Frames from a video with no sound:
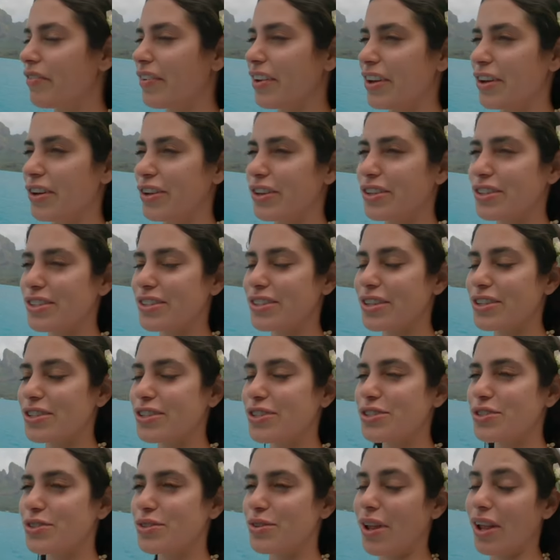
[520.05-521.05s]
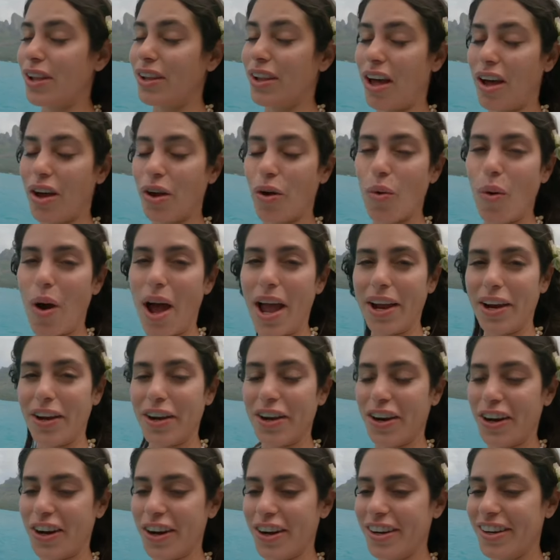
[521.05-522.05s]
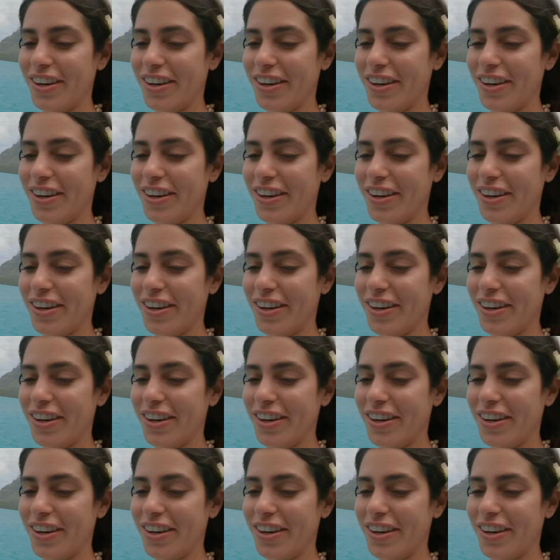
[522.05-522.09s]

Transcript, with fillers: feels a lot quieter